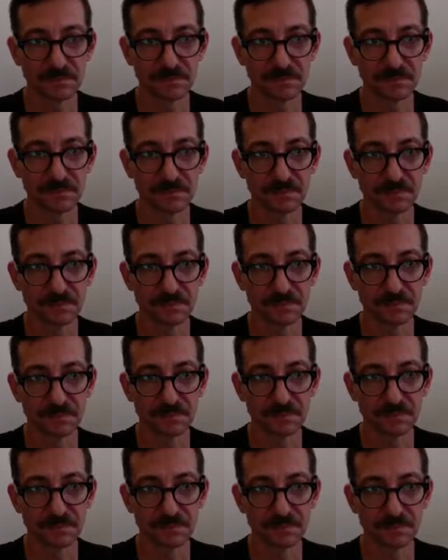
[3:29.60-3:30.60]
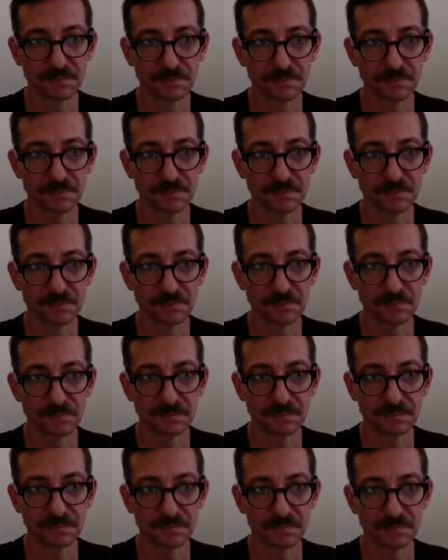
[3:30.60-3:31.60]

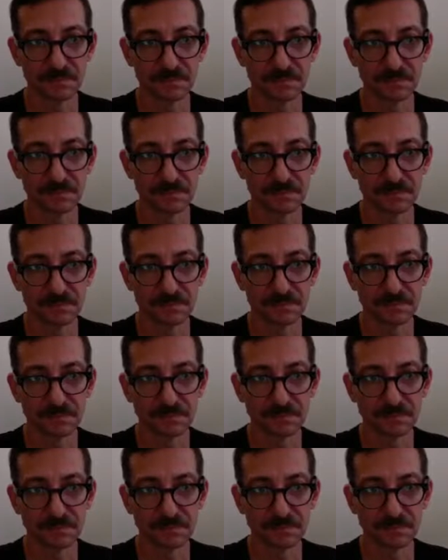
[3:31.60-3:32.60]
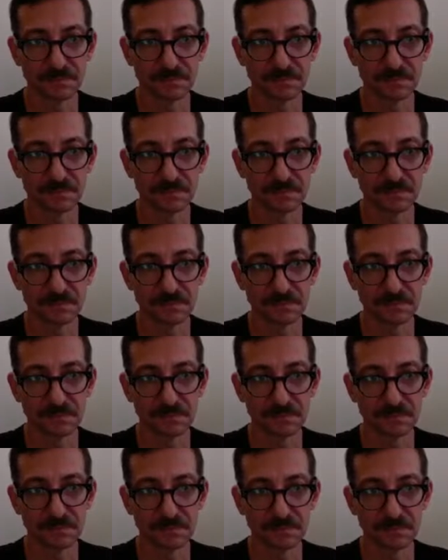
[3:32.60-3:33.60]

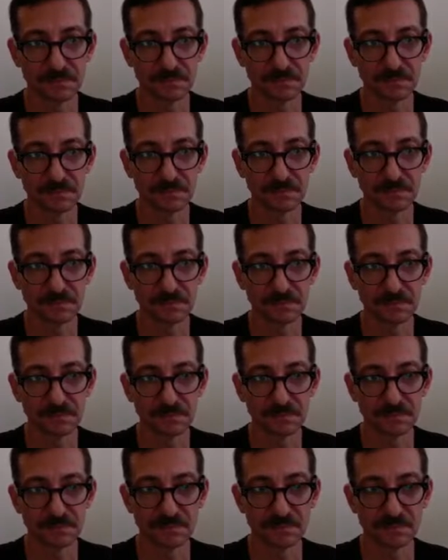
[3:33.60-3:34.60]
(not speaking)